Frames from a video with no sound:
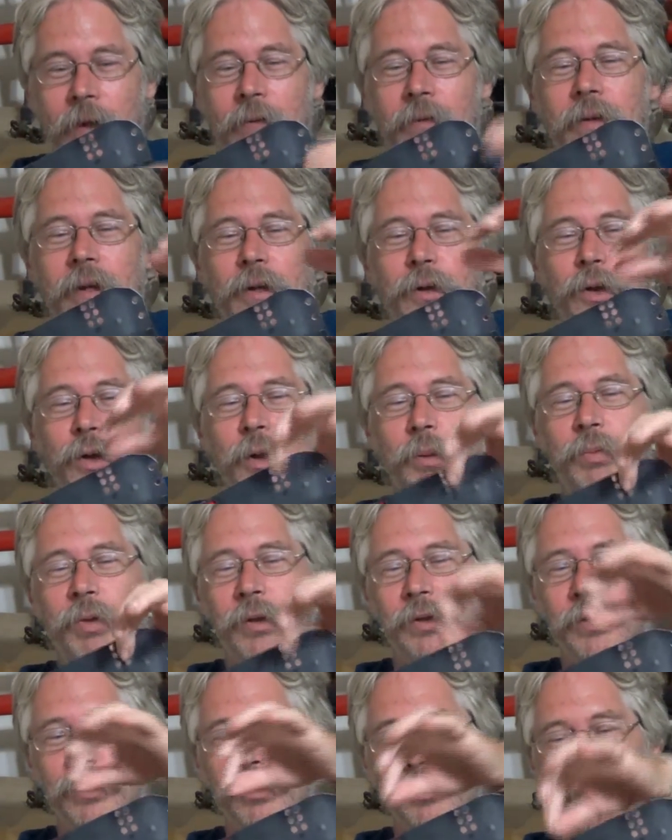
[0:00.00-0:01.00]
then you're going to
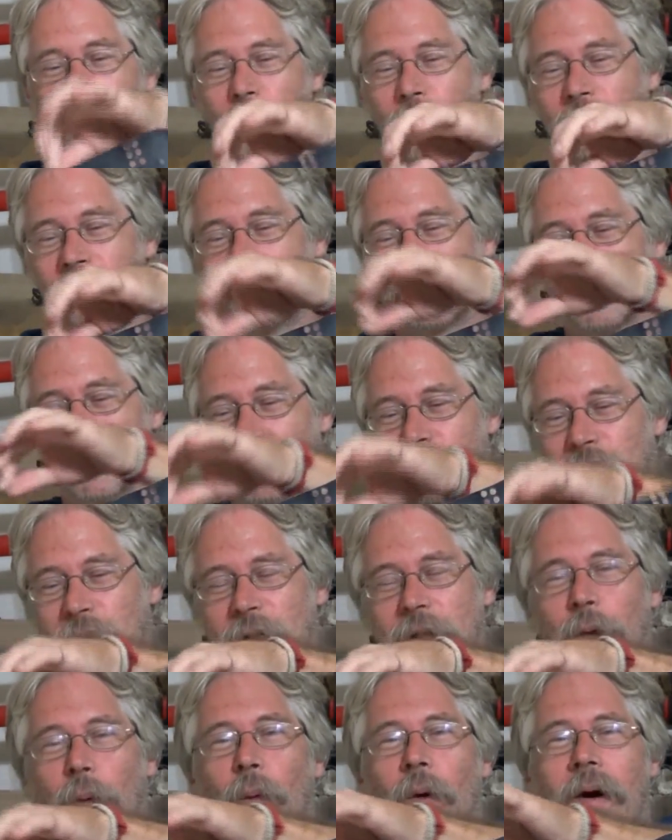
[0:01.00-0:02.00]
put the rows
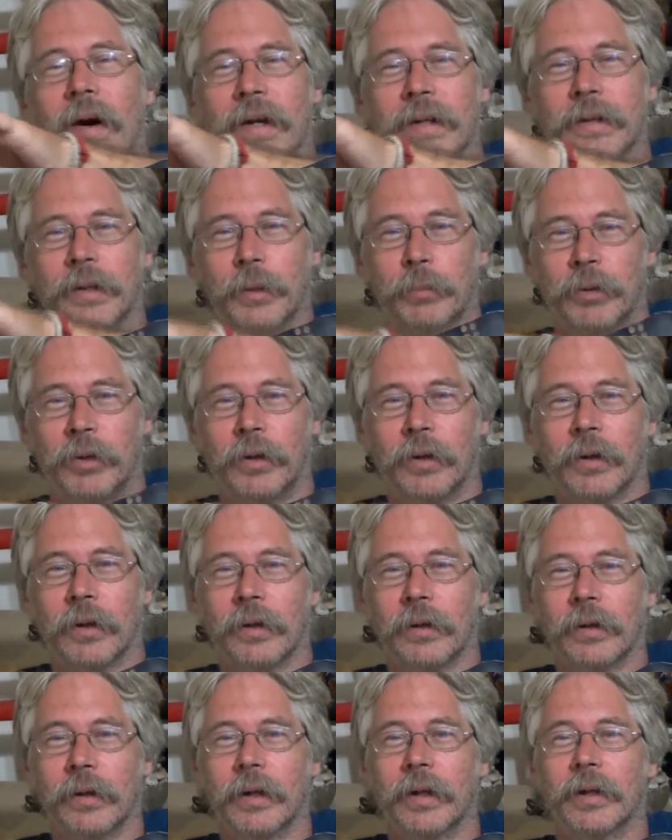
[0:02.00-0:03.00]
pretty wide
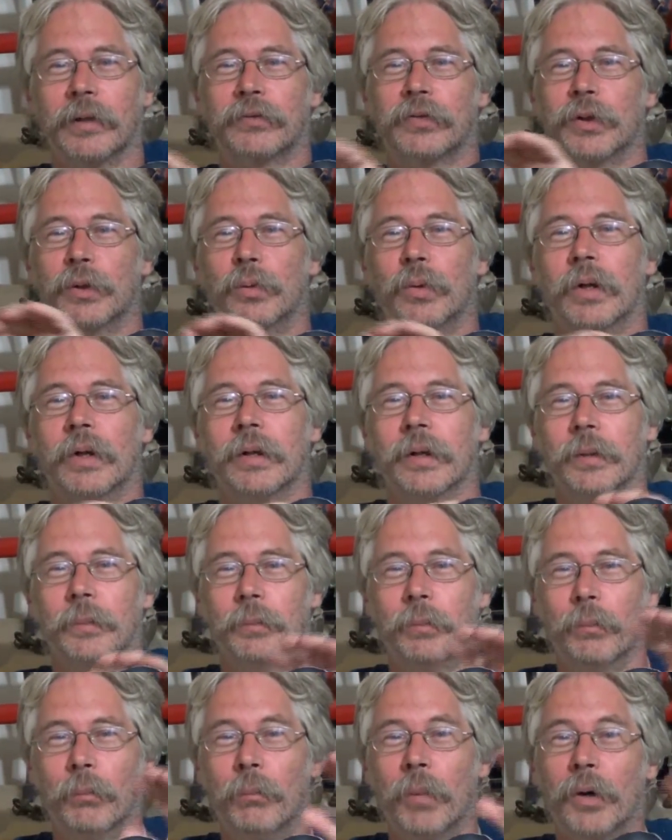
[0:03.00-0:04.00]
apart, and if you want
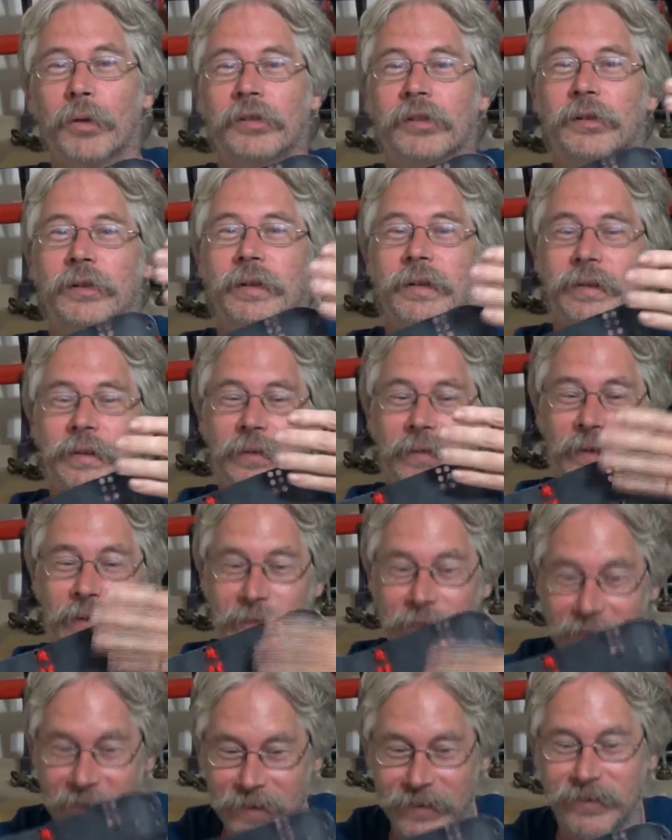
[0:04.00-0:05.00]
mostly the
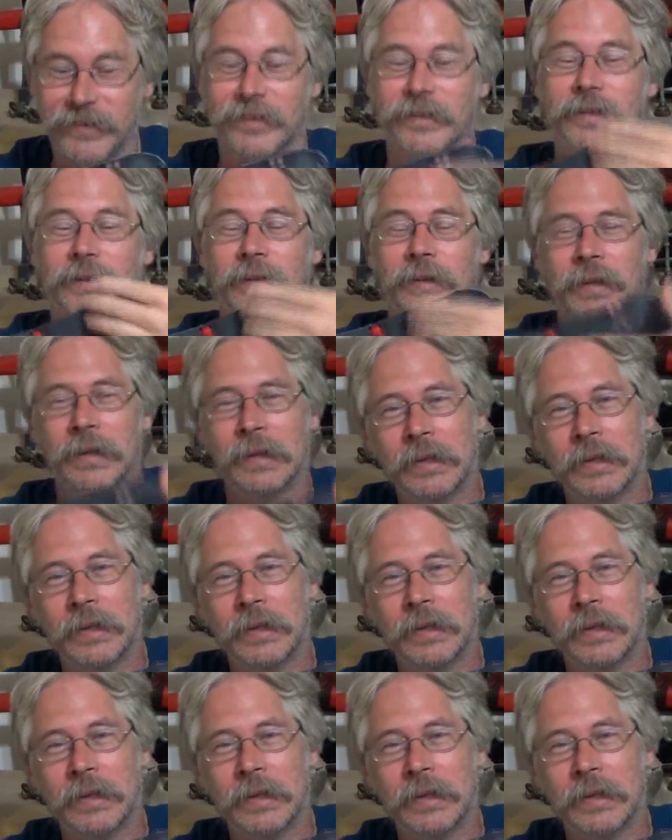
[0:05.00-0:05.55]
lacing